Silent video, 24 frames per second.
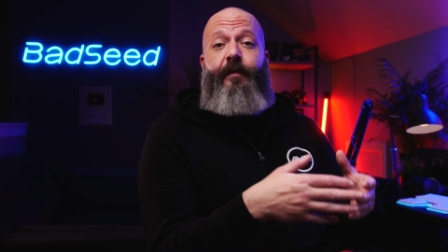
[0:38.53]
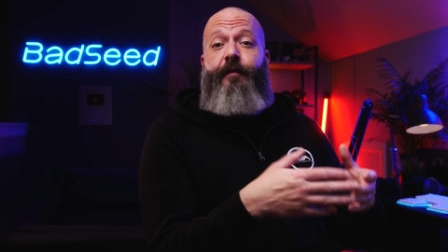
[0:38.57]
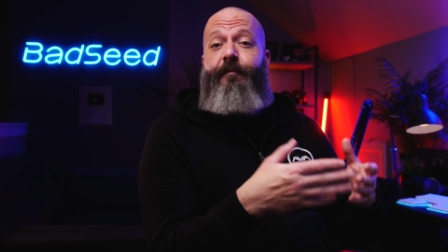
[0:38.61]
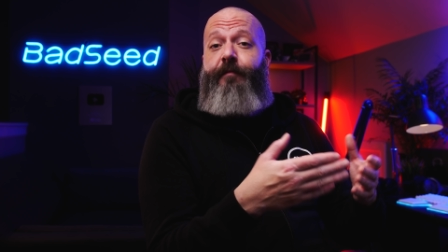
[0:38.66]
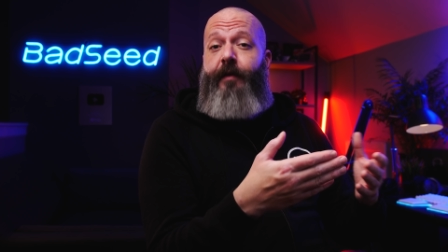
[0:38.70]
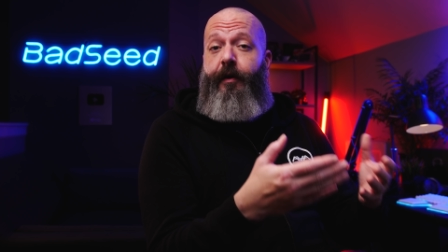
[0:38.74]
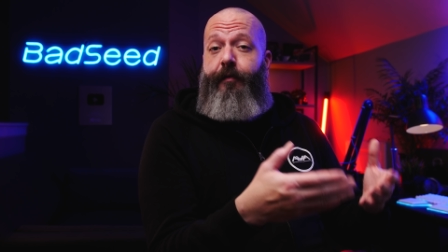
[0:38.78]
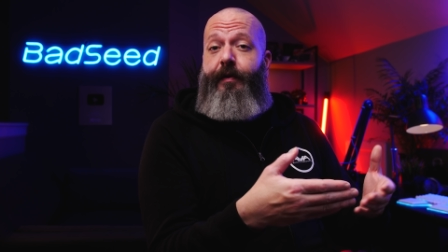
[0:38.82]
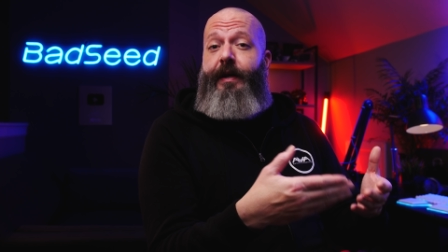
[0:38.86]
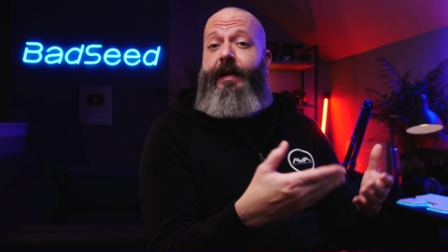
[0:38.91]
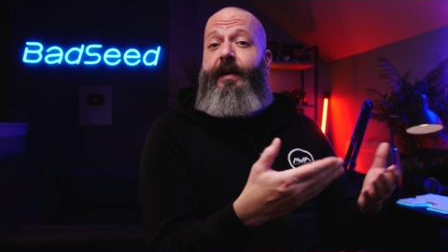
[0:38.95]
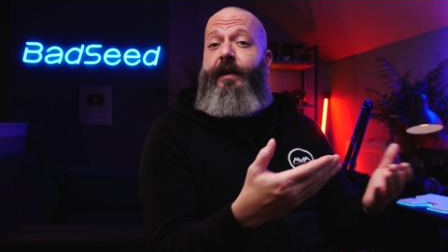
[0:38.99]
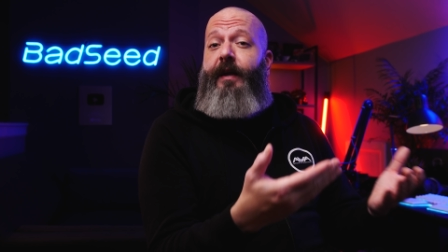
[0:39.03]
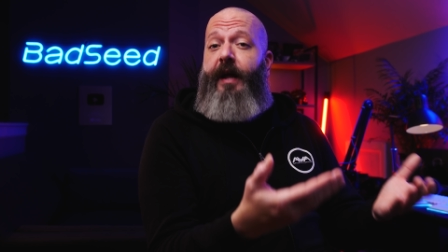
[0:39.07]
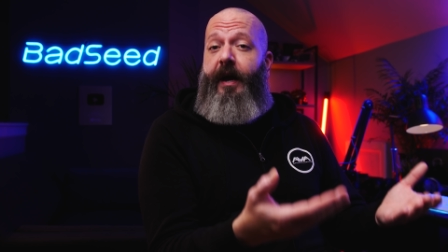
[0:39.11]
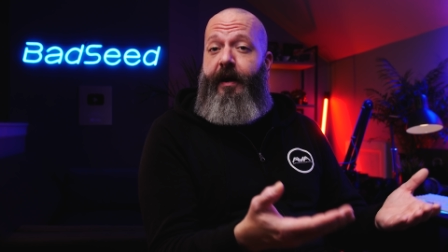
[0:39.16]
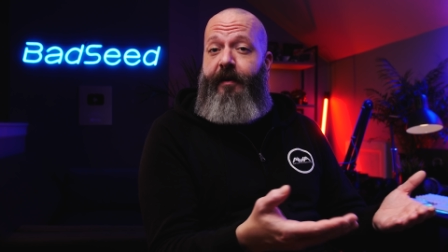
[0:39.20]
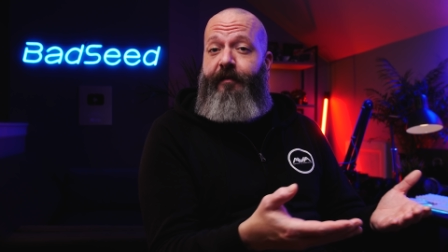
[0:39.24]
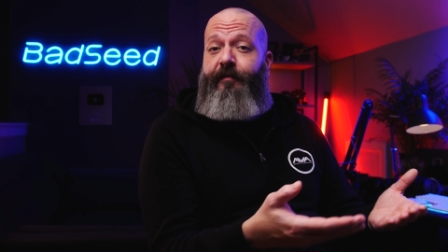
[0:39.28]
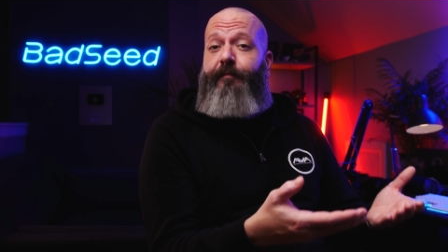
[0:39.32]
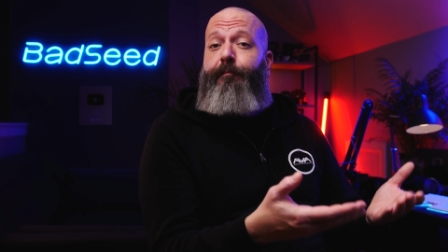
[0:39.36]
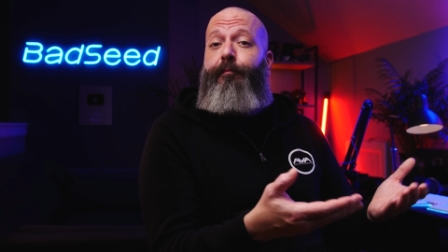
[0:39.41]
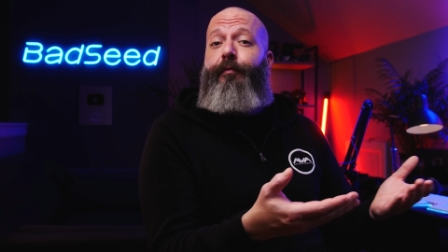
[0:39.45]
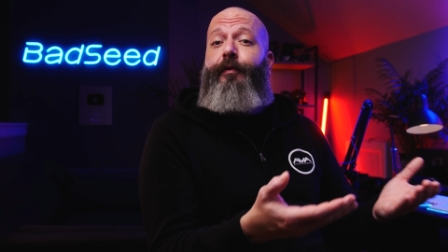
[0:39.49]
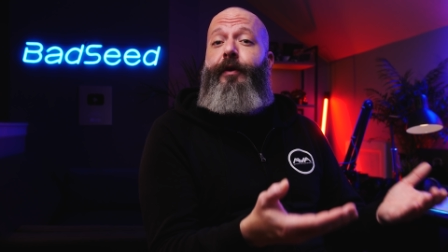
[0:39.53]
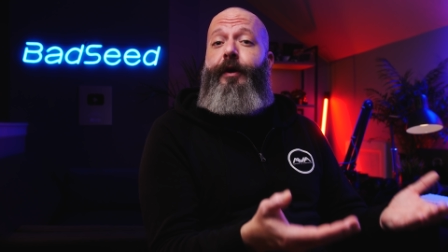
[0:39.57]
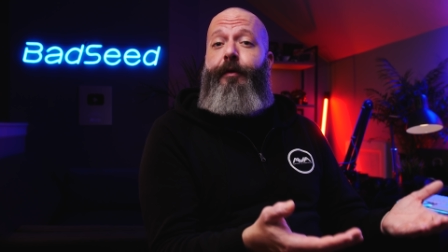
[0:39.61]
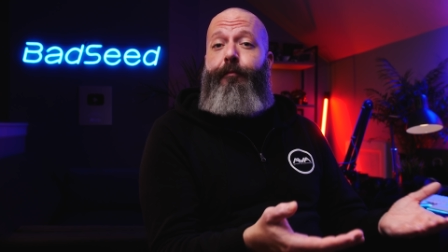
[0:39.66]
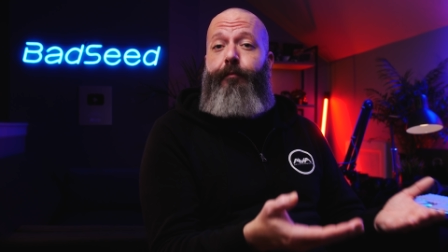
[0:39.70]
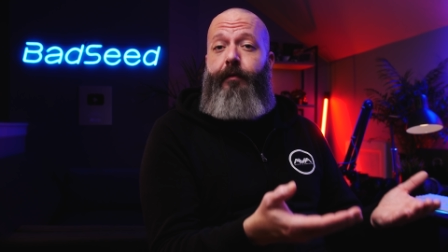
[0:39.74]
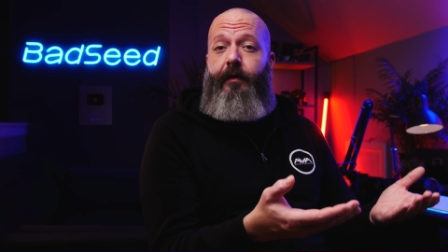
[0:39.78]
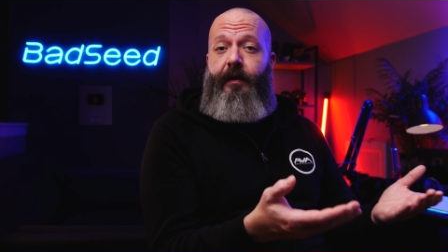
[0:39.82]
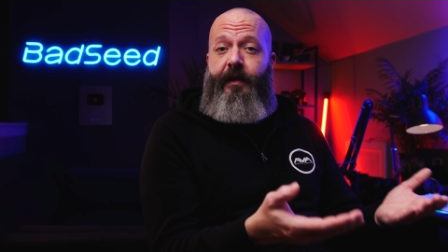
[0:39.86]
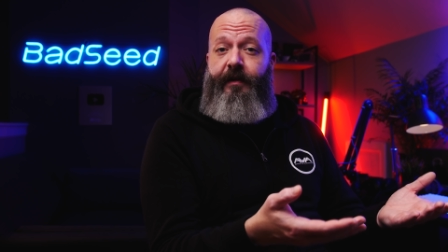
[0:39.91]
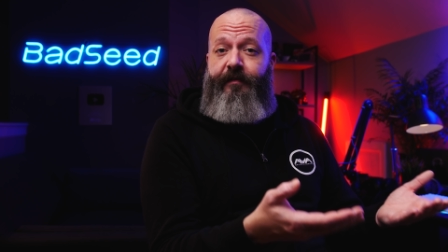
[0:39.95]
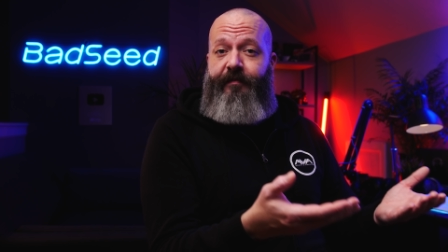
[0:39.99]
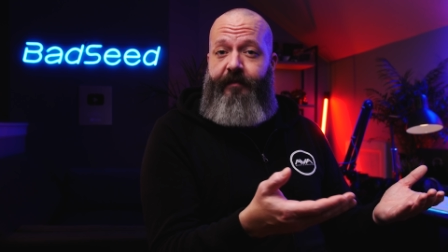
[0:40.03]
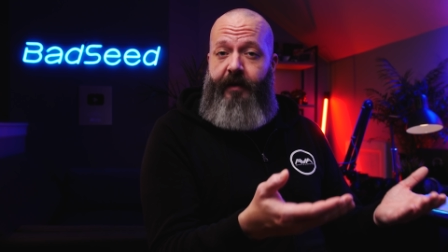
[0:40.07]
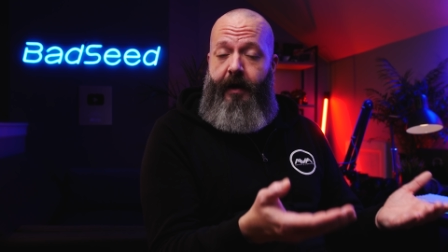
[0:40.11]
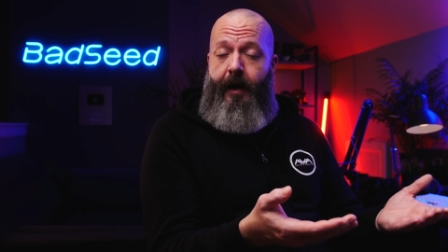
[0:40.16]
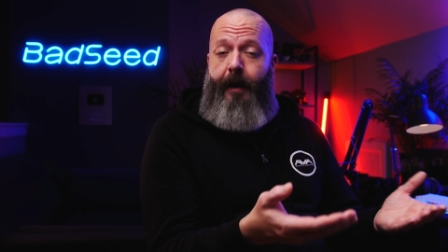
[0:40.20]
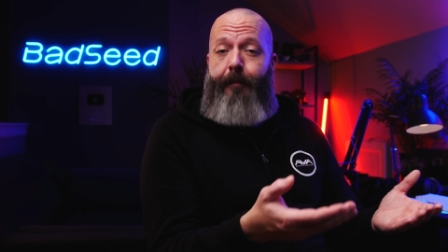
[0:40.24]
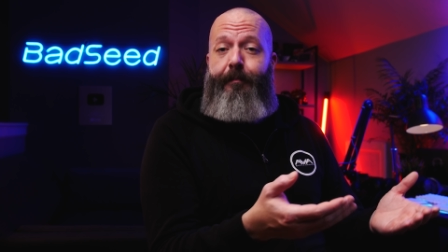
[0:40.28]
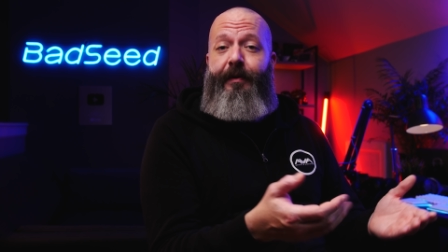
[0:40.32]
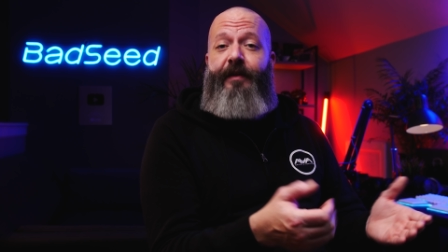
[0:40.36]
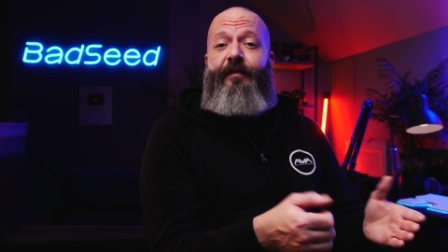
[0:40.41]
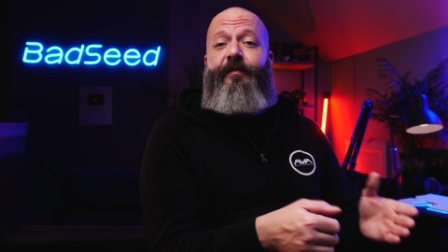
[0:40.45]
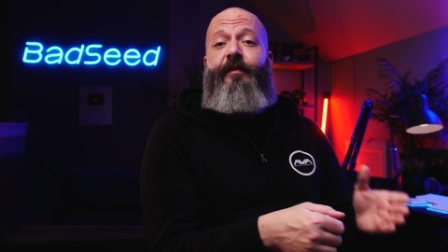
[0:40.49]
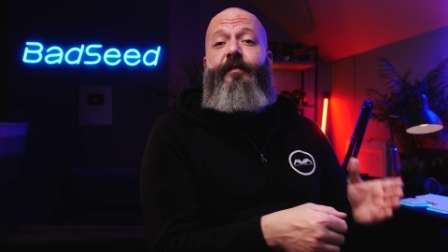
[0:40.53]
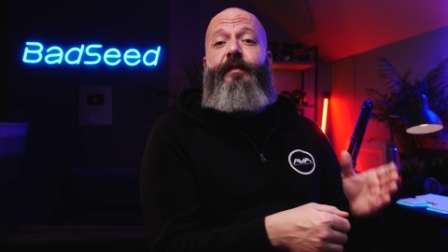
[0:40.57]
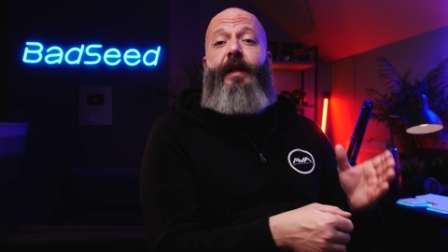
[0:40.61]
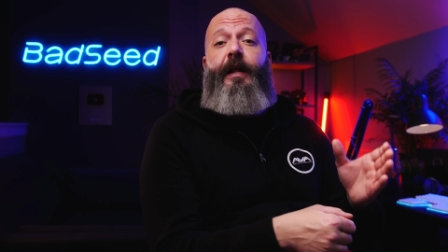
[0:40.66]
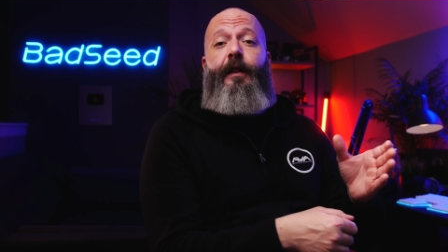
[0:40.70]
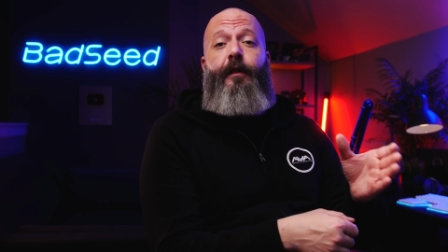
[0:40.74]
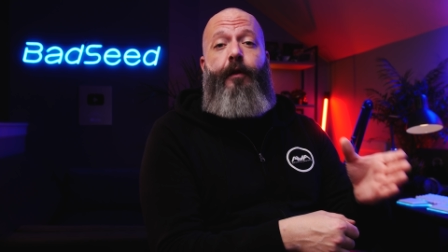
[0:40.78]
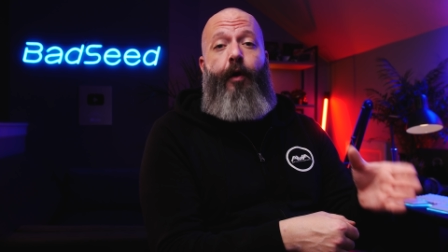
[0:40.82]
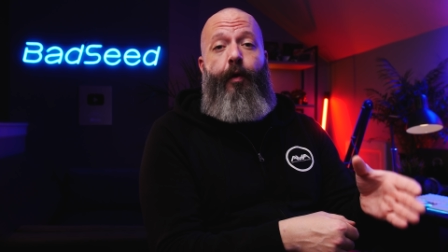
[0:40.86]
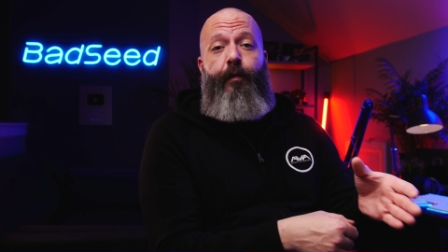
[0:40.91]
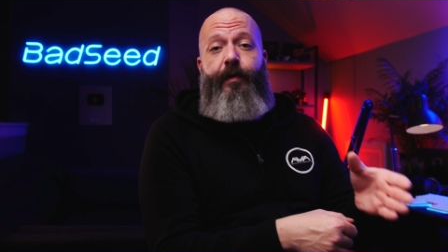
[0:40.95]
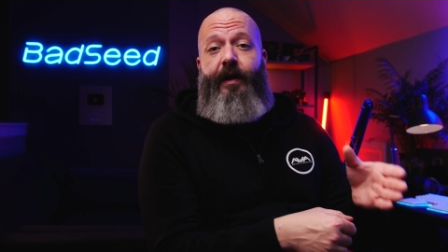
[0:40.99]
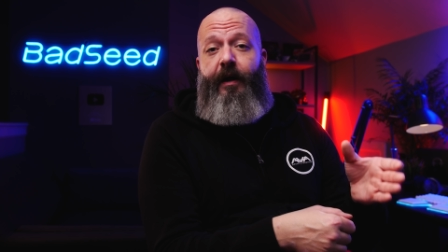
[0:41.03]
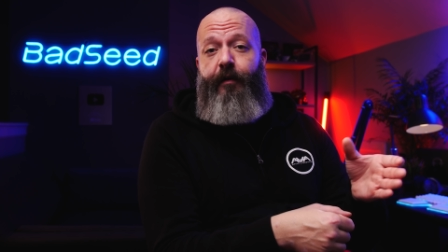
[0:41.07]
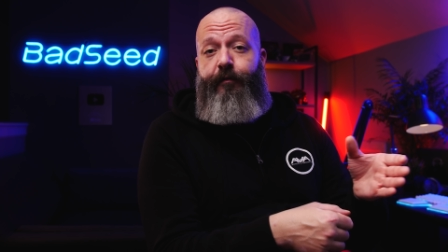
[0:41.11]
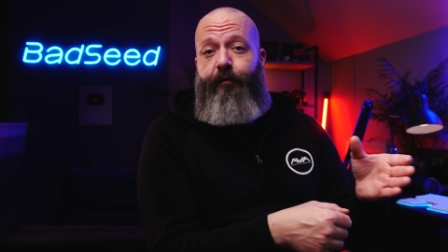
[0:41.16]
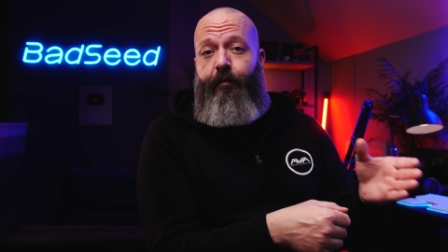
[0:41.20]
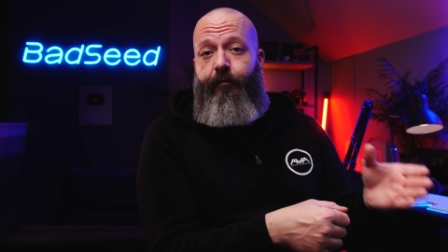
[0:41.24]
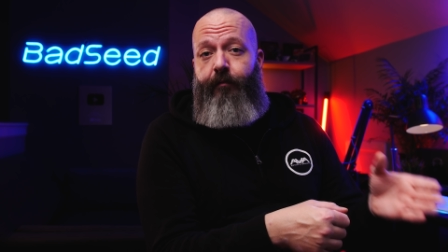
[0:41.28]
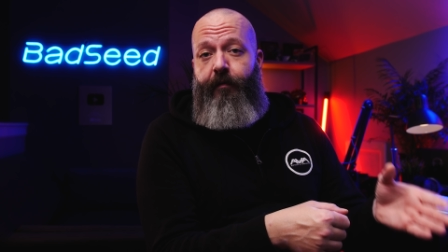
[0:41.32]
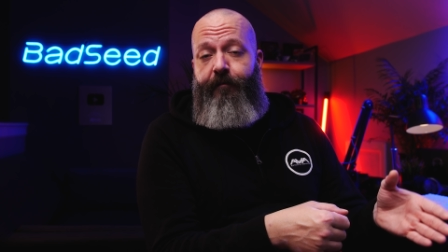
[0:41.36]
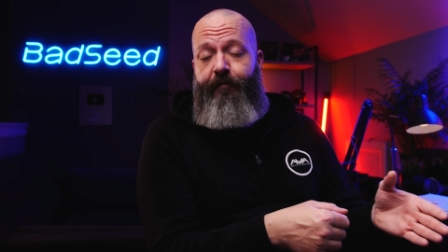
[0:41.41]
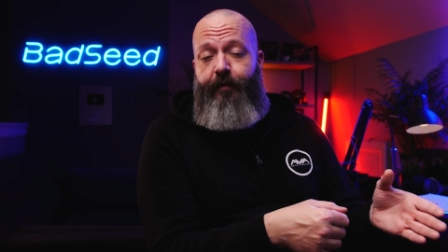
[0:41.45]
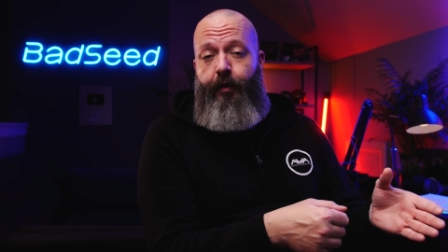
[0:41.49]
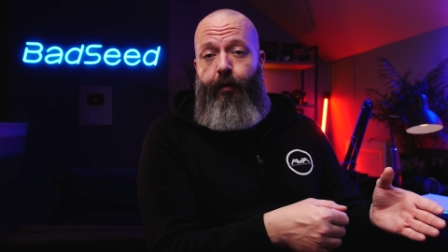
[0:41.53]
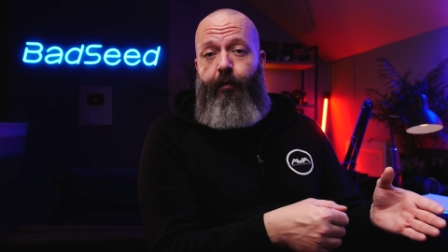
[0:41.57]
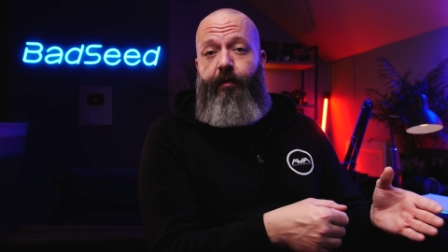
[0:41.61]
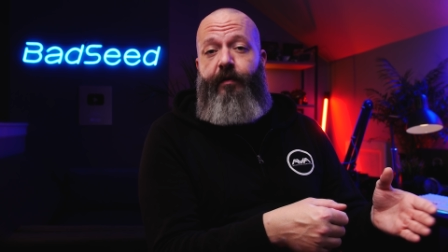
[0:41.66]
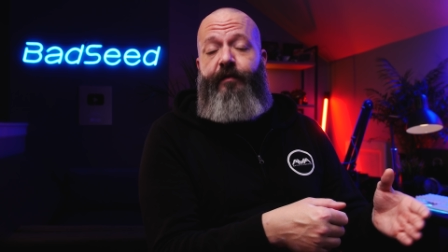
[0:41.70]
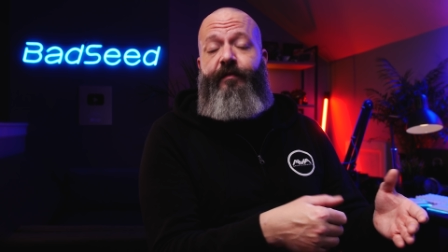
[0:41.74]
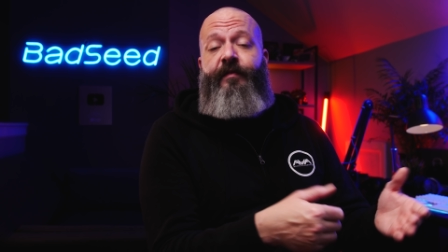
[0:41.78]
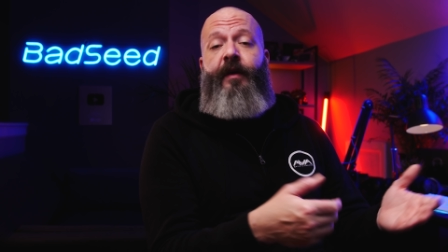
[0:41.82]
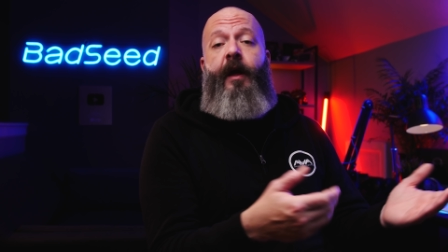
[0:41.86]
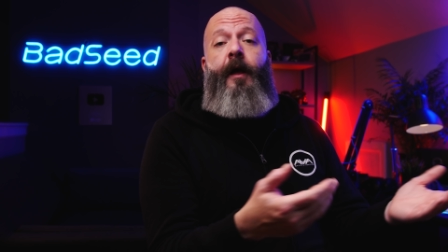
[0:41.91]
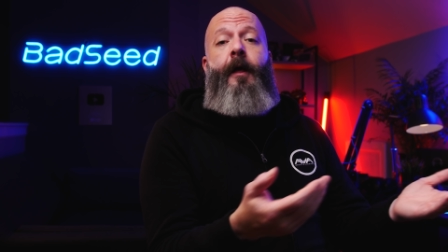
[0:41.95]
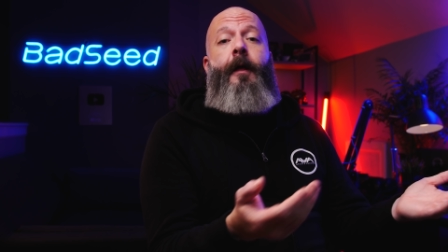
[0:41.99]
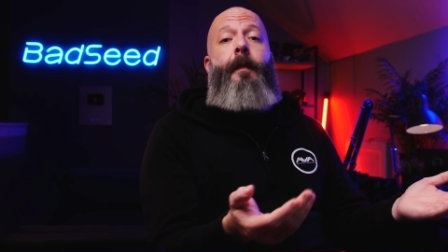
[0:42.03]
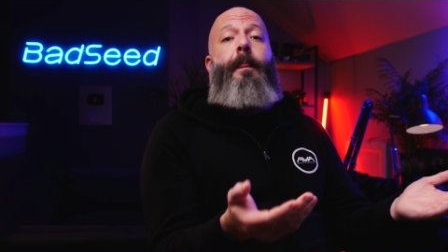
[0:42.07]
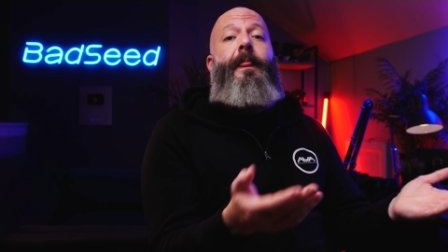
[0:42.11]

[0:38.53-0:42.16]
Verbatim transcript: the very nice pre-release copies that they loan out to reviewers,